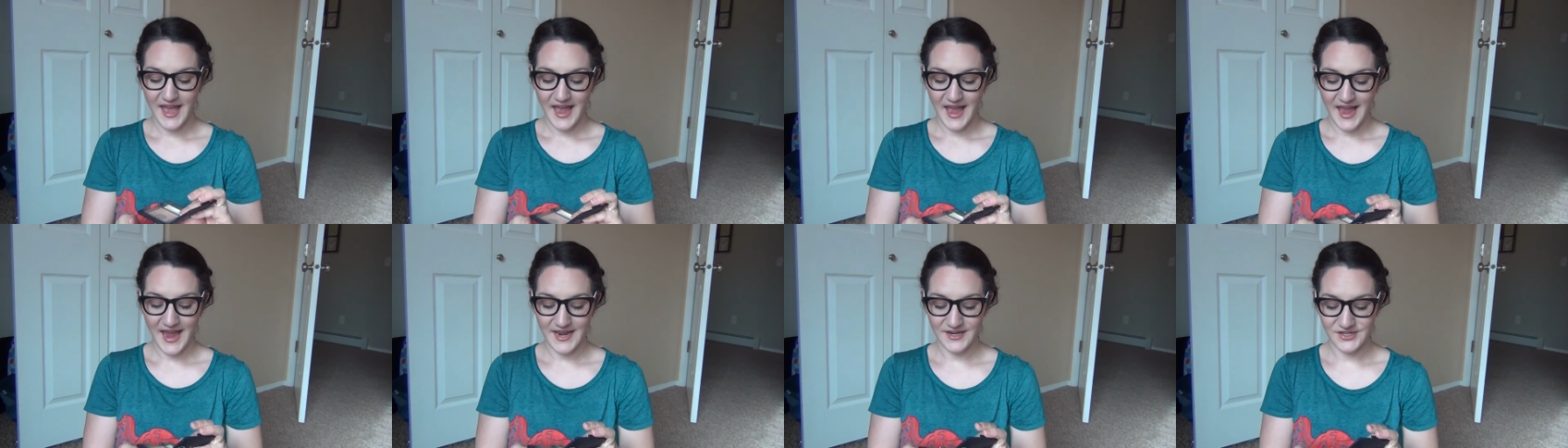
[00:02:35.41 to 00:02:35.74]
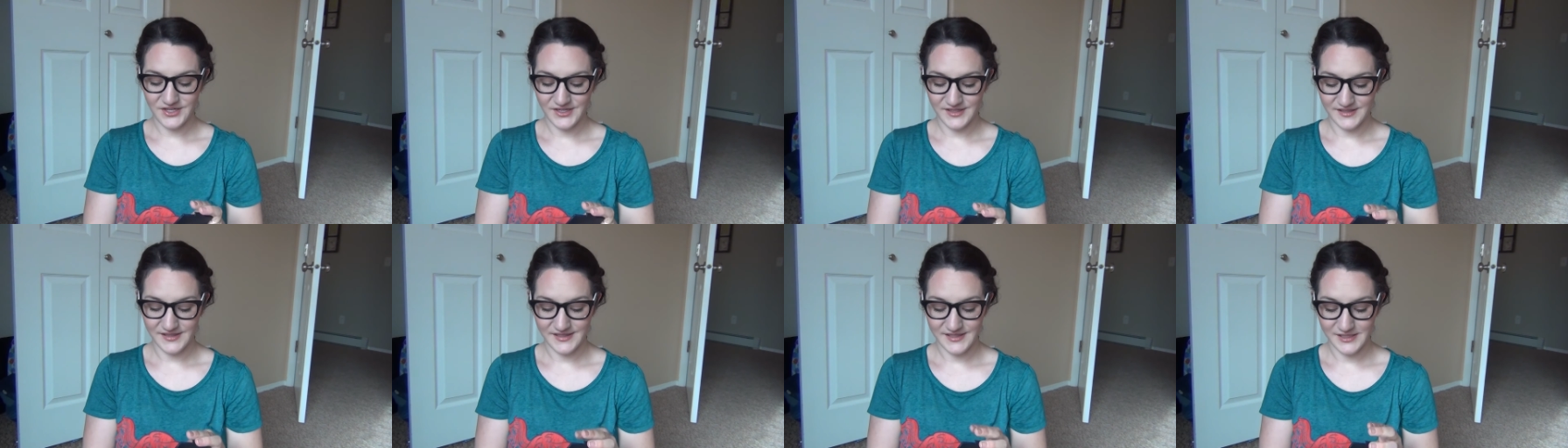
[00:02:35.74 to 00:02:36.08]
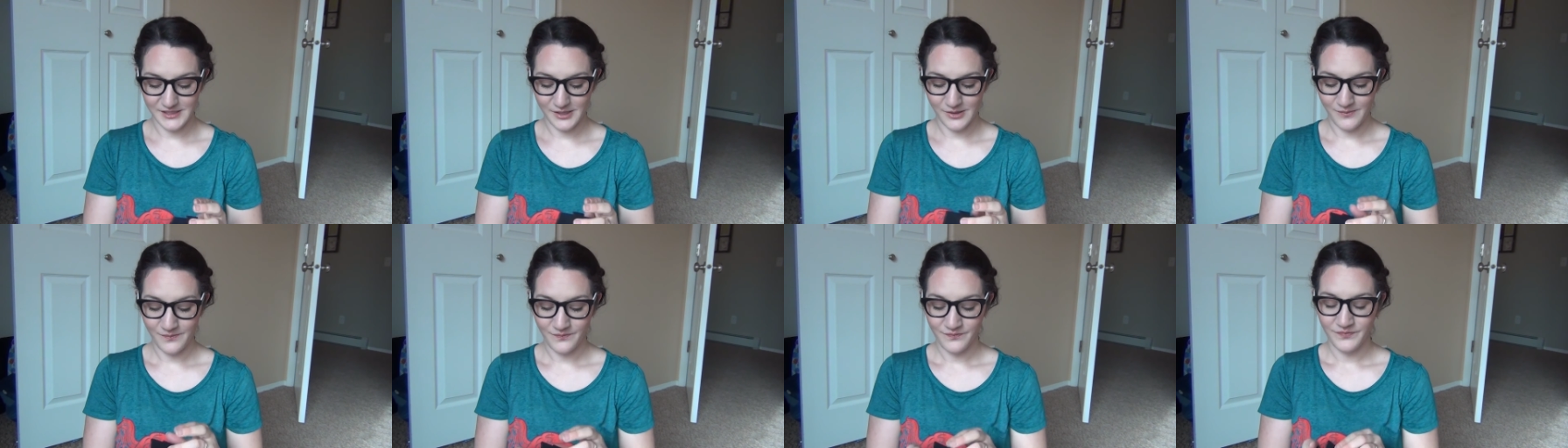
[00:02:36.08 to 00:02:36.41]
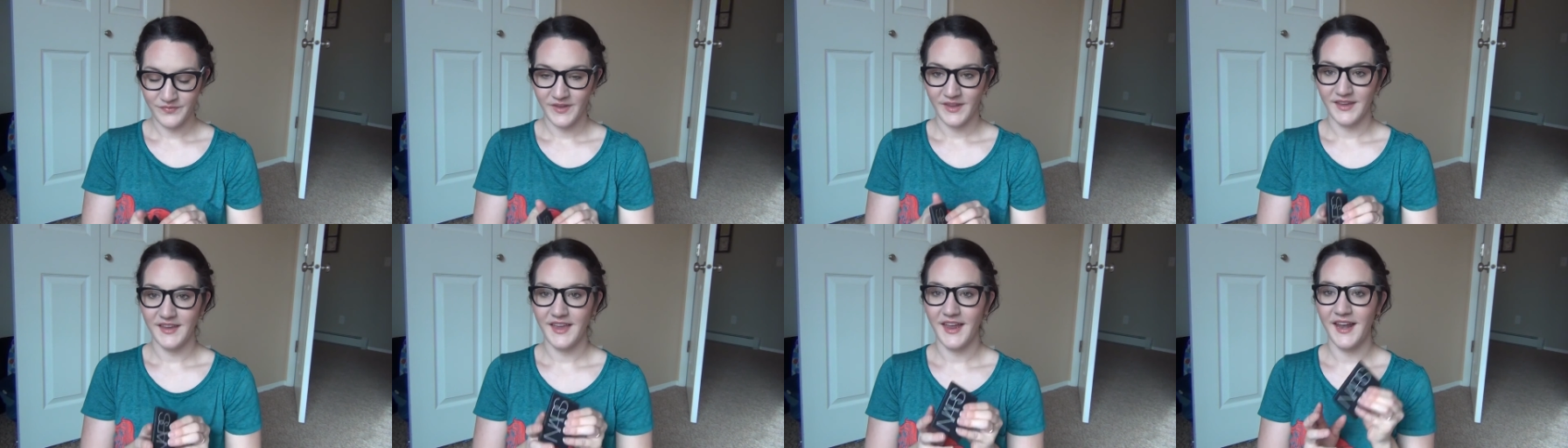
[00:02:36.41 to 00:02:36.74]
I just
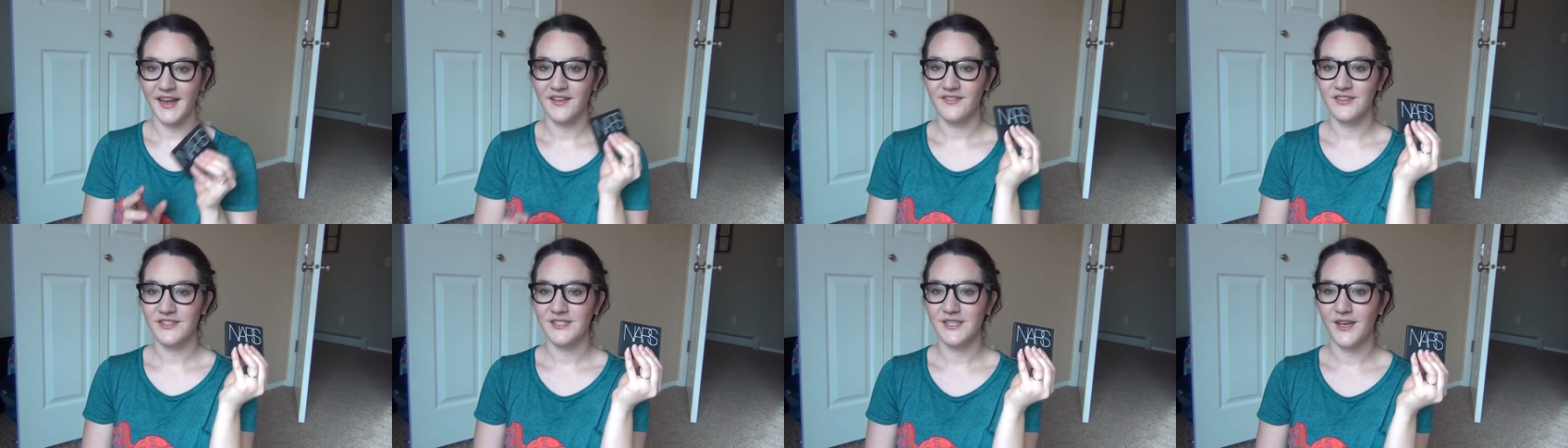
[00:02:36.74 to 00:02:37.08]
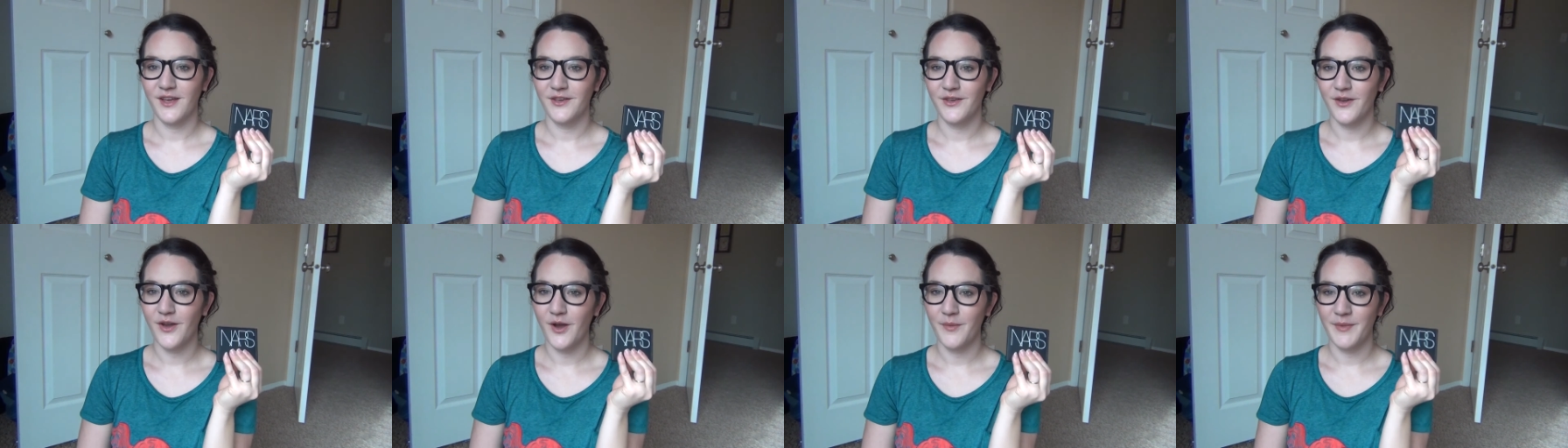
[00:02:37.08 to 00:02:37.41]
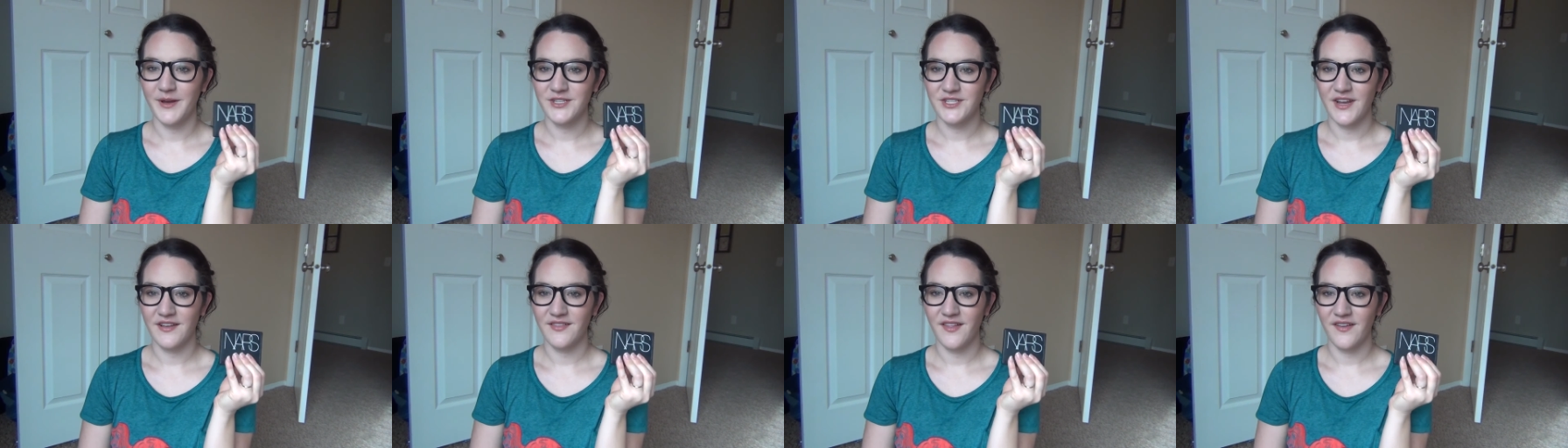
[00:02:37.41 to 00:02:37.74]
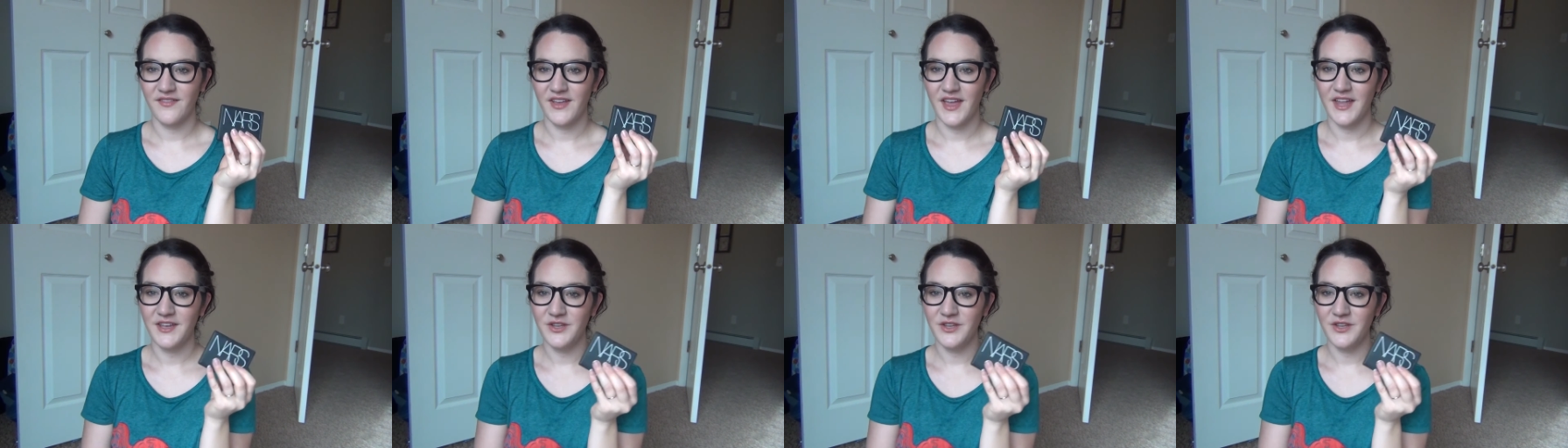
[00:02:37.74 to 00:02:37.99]
can't even tell you how much I love it.